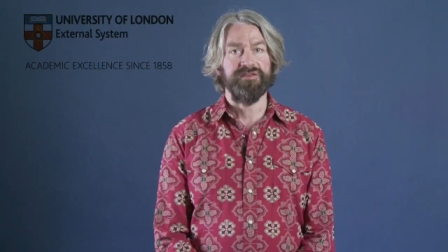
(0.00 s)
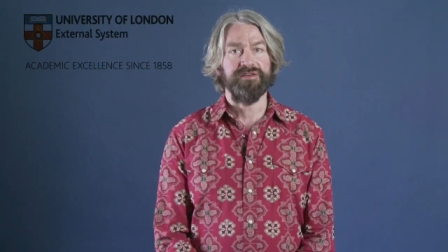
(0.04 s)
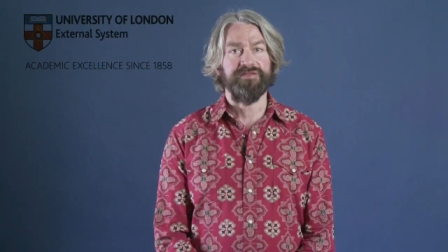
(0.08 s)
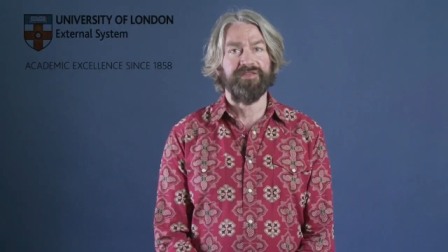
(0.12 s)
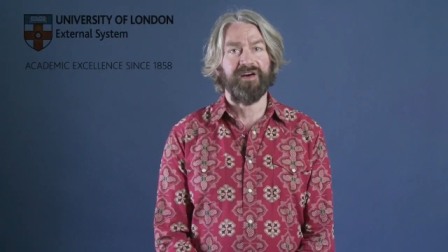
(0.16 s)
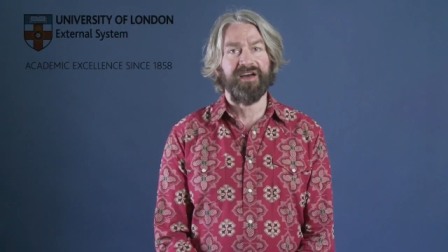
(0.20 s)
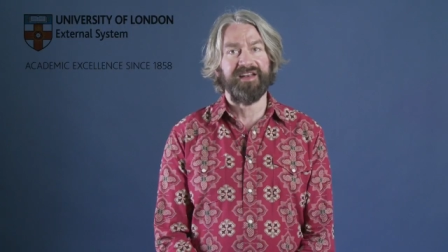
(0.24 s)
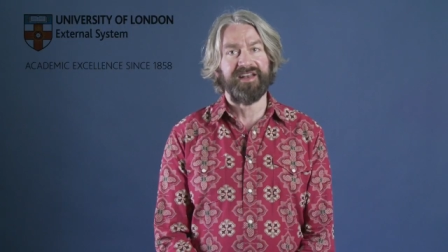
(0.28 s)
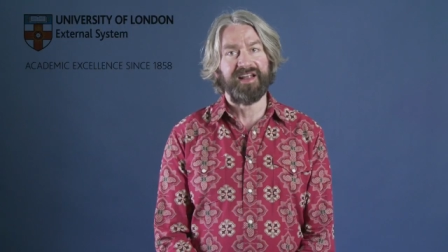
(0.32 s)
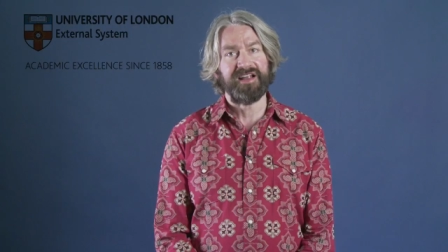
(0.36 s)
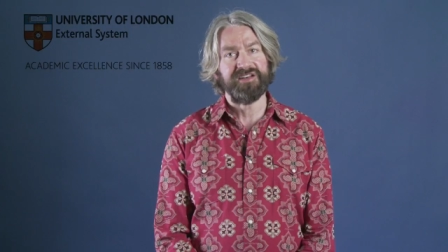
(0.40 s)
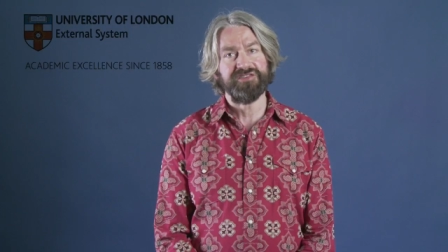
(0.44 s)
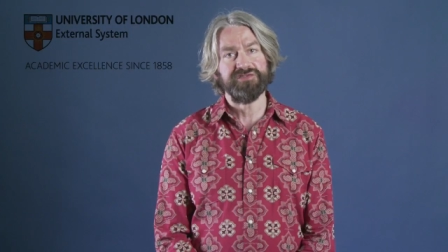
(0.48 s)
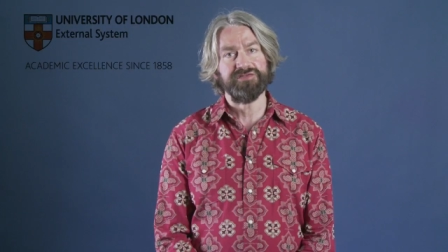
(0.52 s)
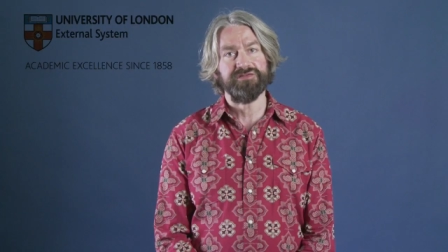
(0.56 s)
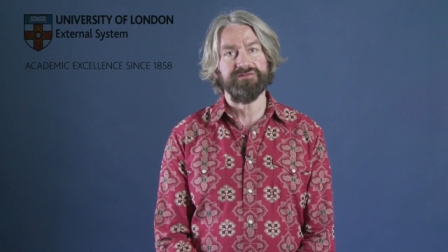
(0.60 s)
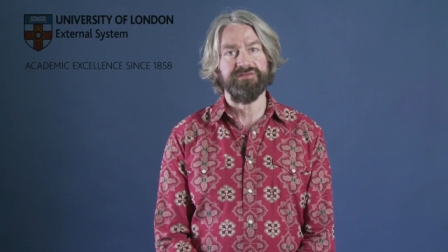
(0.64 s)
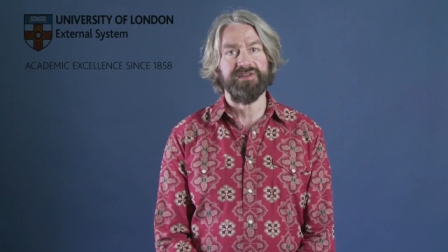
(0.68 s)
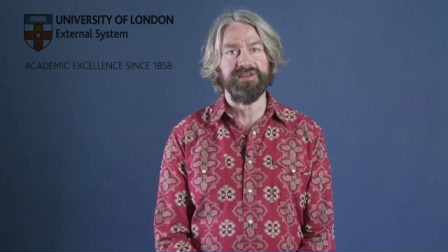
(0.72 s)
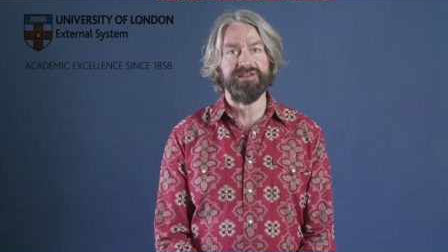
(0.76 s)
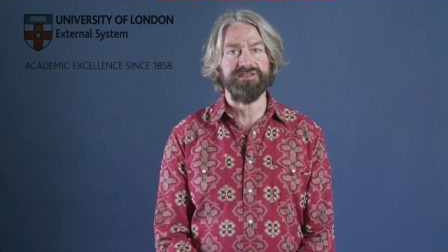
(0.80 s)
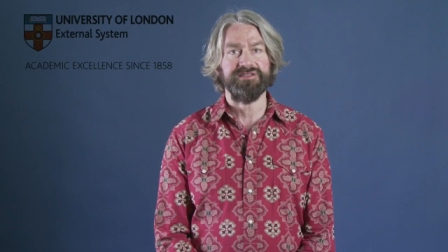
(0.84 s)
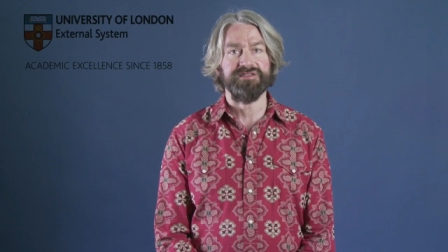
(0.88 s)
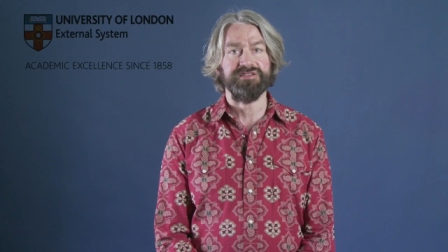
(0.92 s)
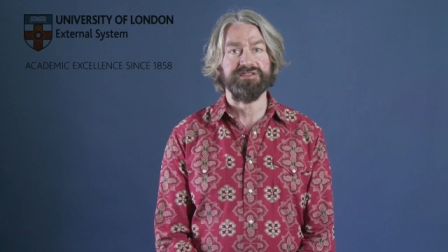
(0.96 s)
For financial
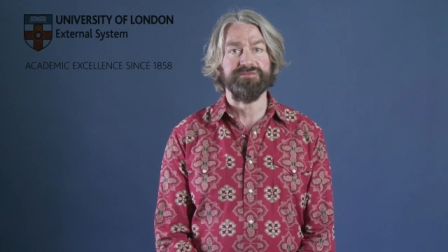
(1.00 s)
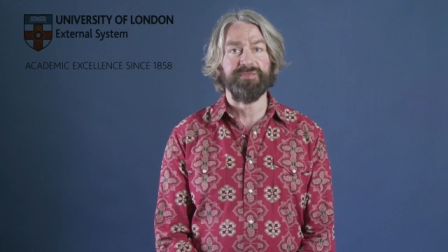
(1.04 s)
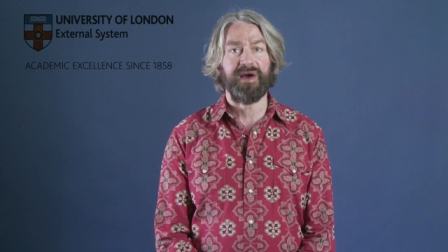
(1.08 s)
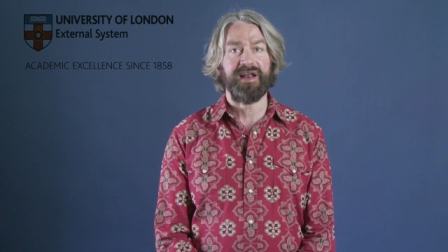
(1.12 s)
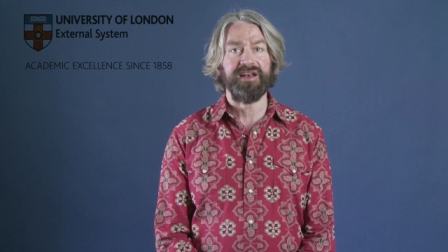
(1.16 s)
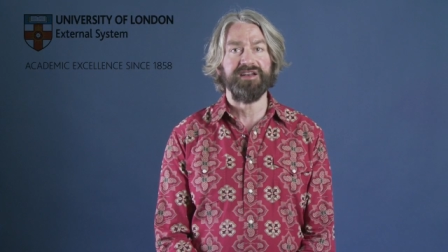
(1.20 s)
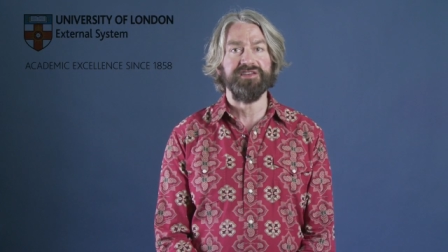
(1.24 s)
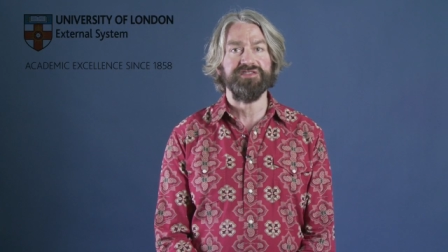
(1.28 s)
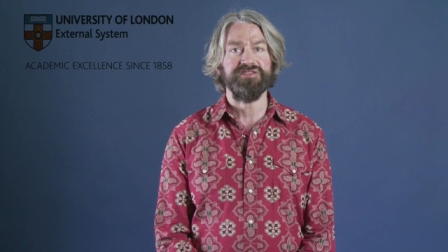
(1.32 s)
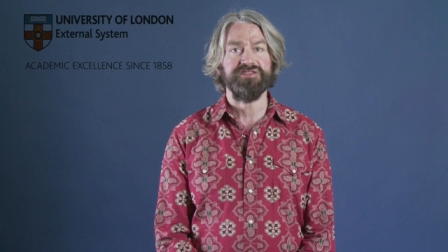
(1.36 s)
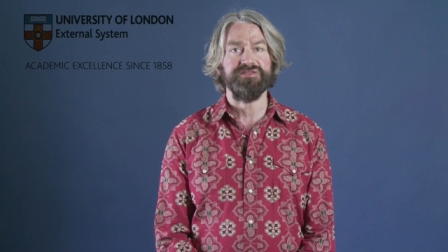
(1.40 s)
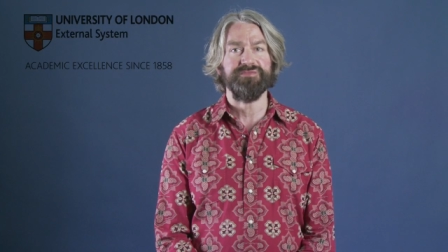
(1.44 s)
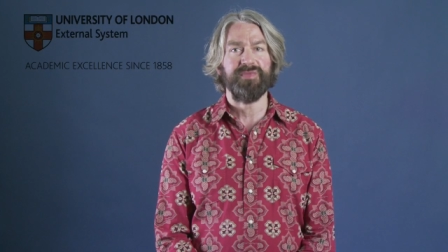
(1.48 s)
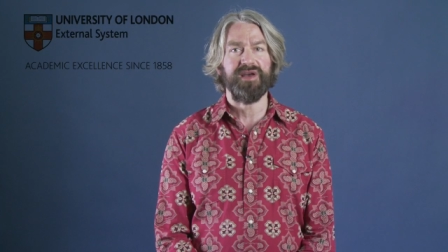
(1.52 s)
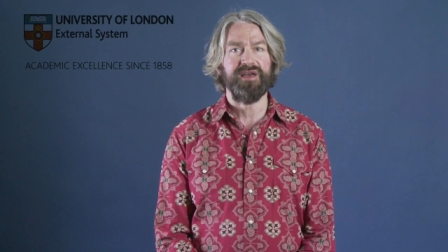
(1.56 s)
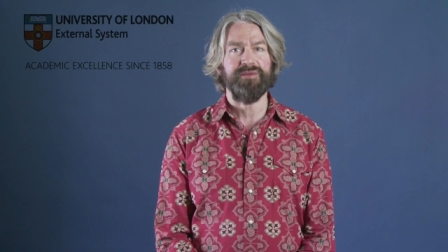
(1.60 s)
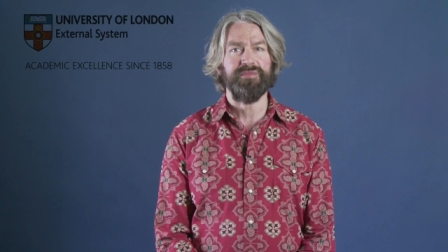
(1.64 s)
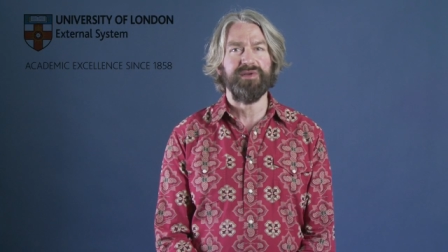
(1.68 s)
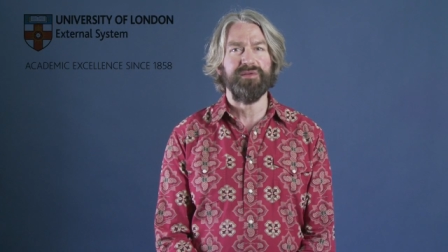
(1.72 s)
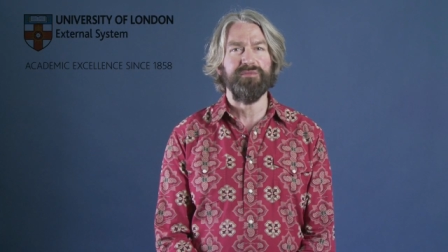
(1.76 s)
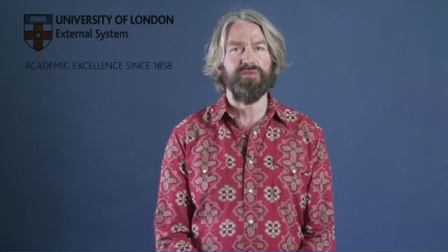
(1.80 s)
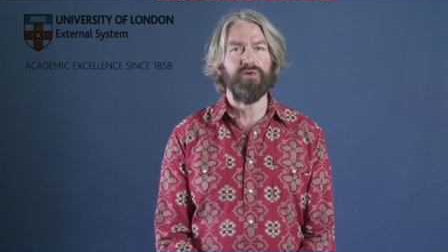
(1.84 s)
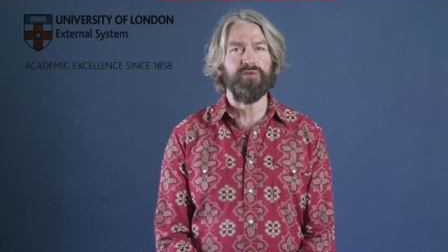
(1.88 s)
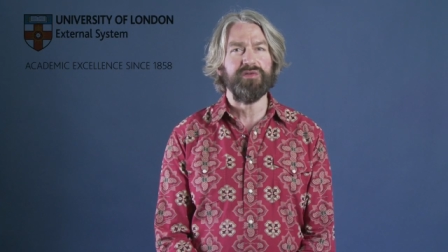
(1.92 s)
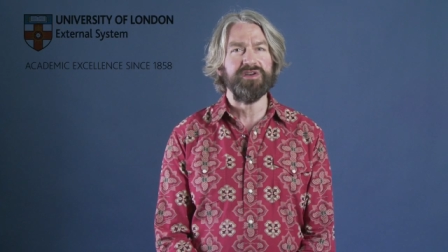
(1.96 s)
reasons, managers may
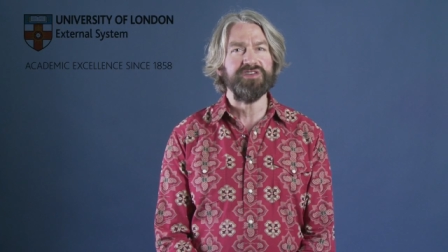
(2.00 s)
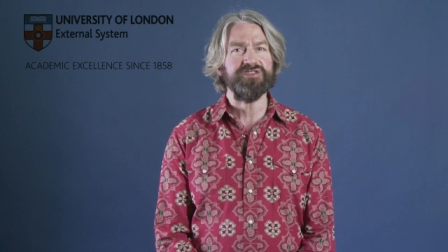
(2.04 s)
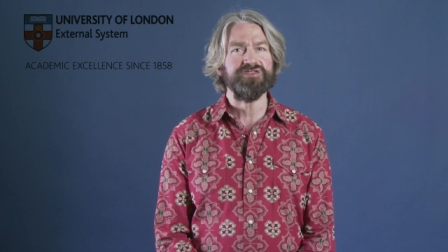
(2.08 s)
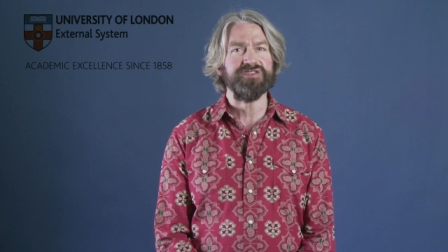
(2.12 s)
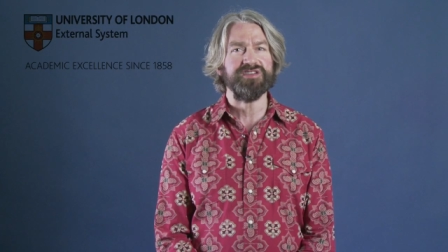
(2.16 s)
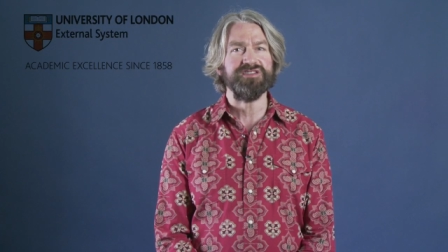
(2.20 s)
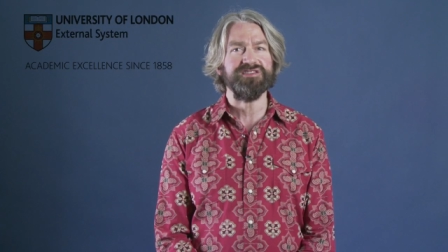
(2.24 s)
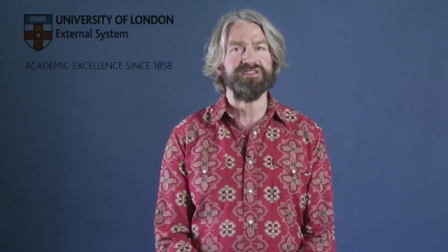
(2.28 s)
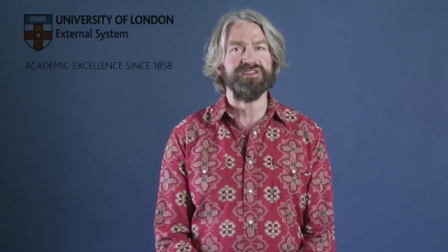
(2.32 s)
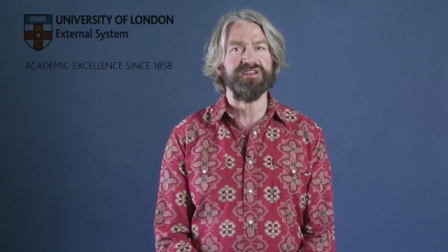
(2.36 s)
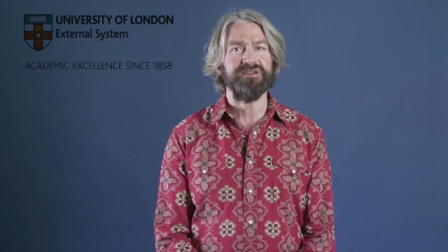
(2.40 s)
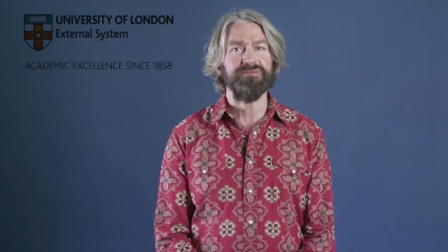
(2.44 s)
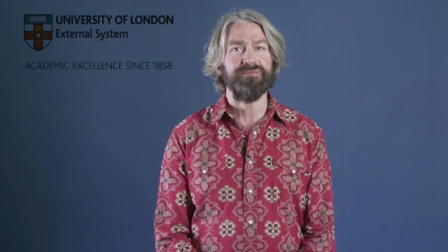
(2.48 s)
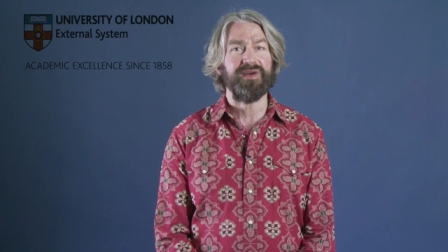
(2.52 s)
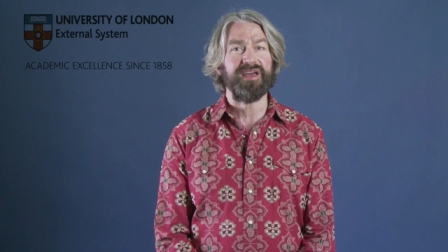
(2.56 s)
be more interested in